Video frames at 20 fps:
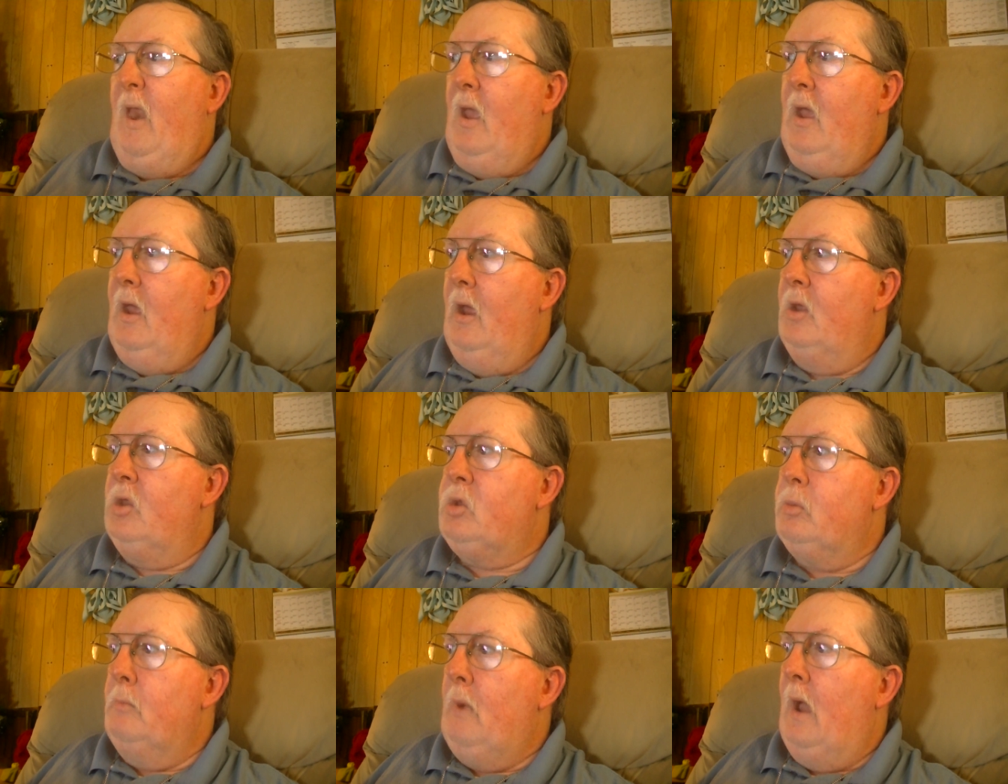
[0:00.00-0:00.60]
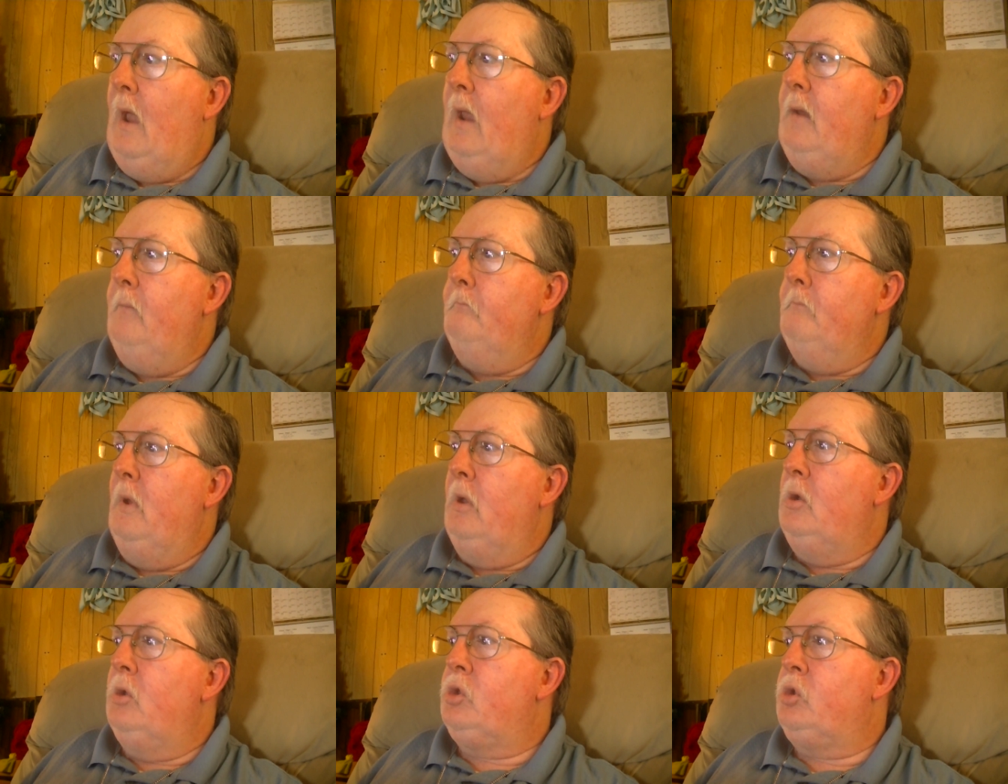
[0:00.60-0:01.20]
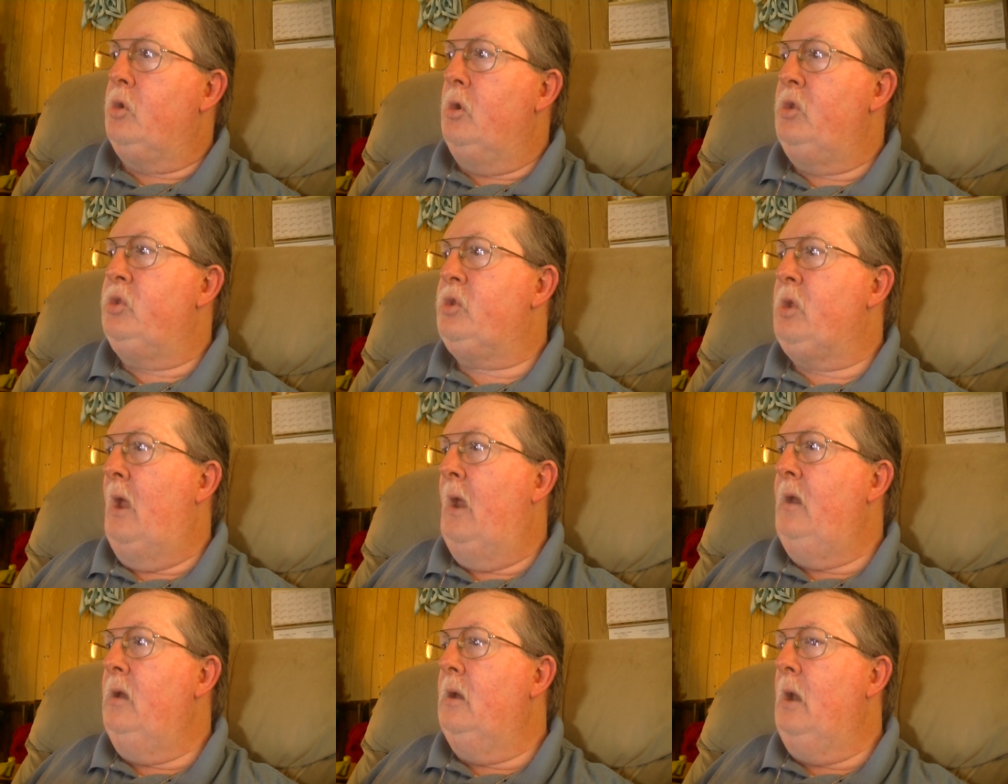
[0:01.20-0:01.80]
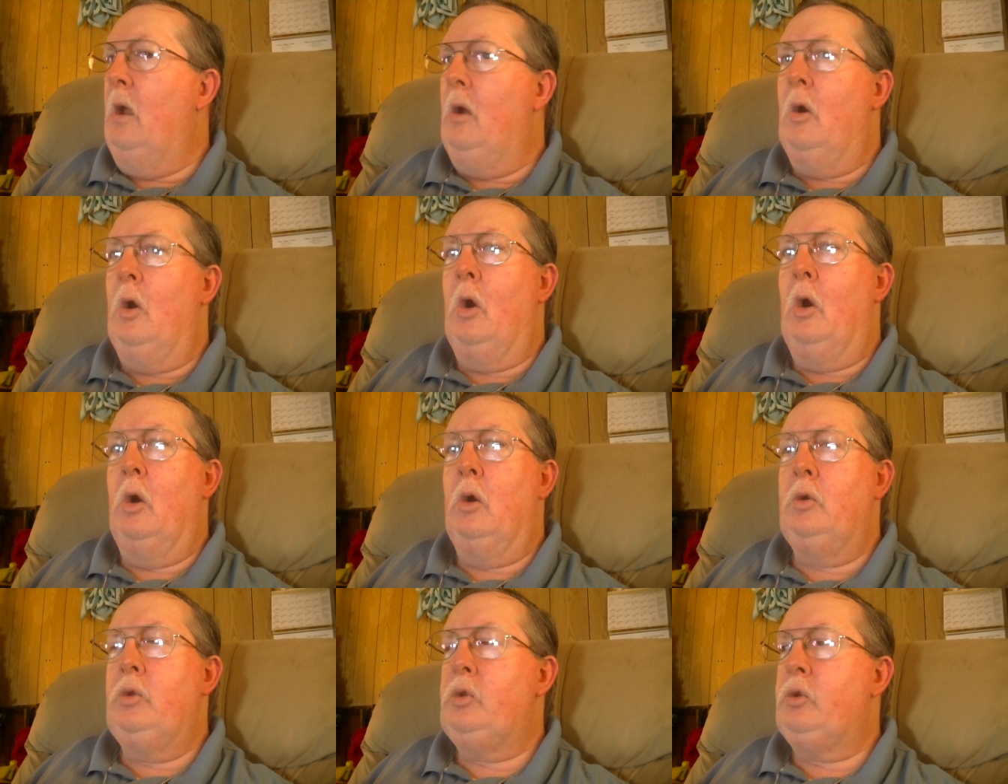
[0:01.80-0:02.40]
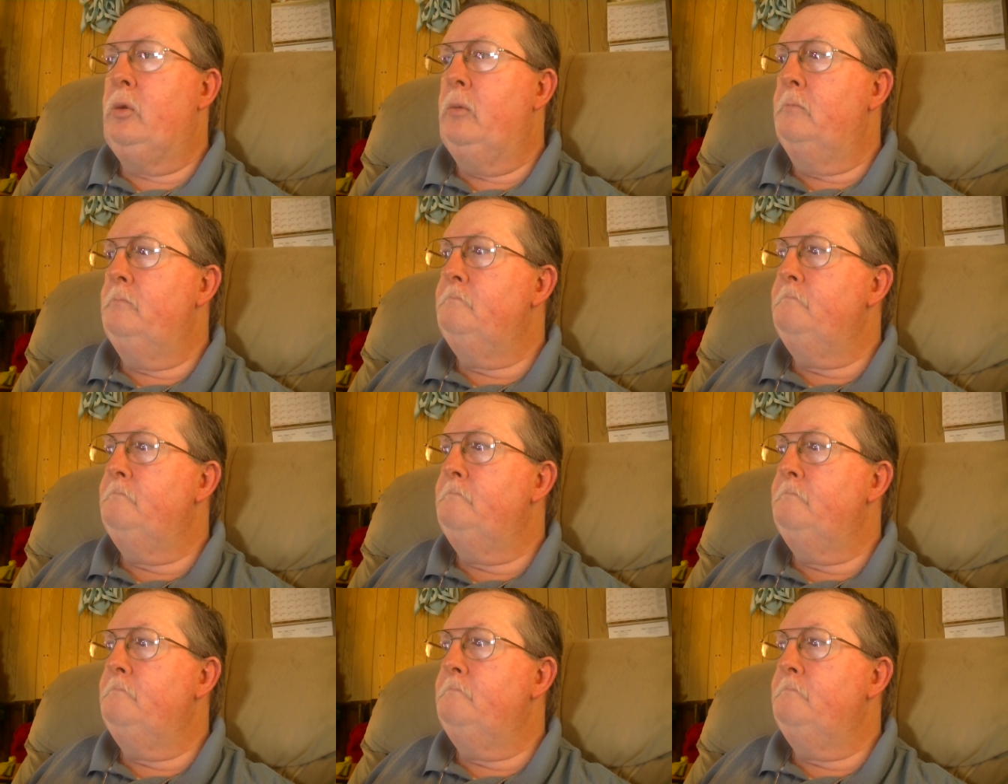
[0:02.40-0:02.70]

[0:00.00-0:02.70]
It's my ministry site, not hers.